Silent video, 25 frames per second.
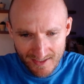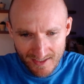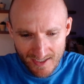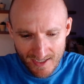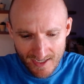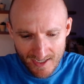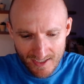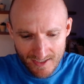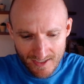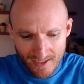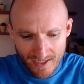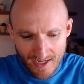
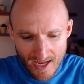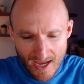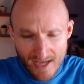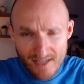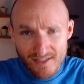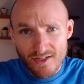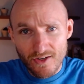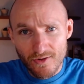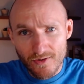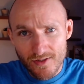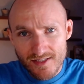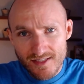And
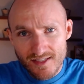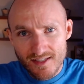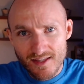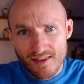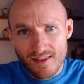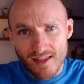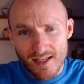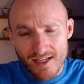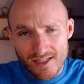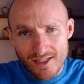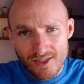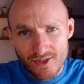as always,
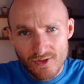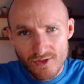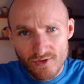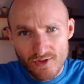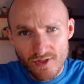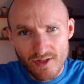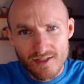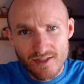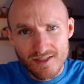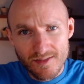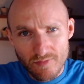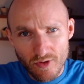thank you
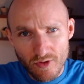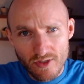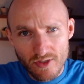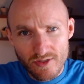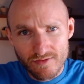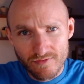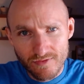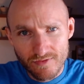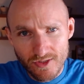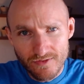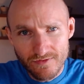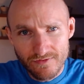to the supporters
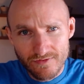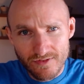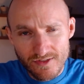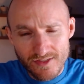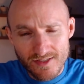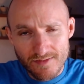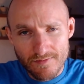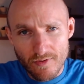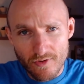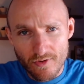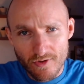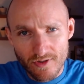of Root for
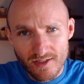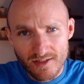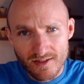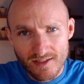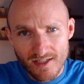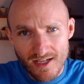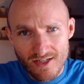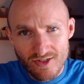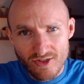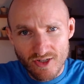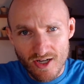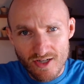supporting the
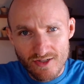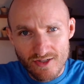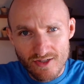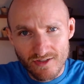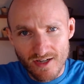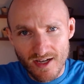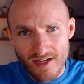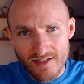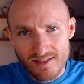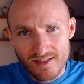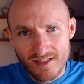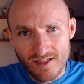educational
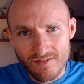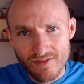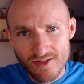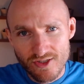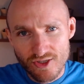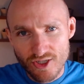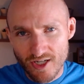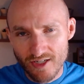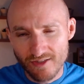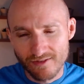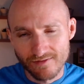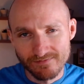content of the
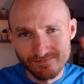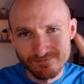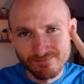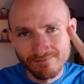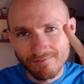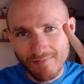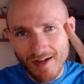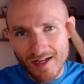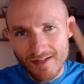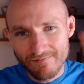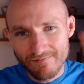channel. Bye.